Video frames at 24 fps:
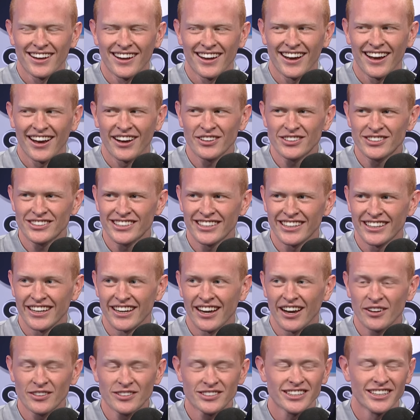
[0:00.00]
I would say
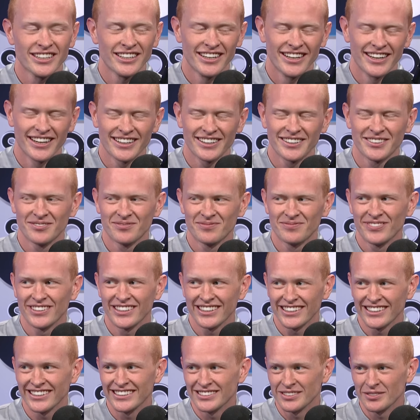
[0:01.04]
I would say Nick.
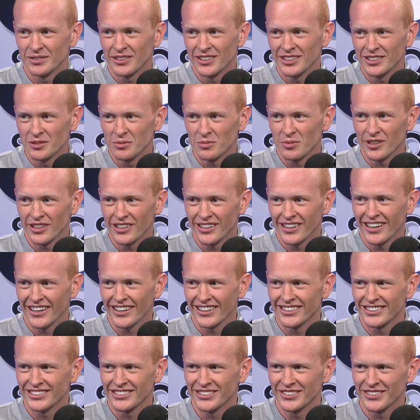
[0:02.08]
Nick, he's a, he's a pretty dang
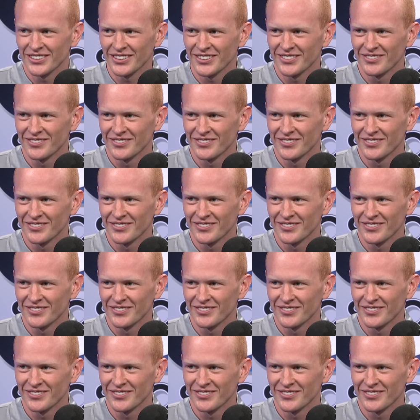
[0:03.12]
good shooter.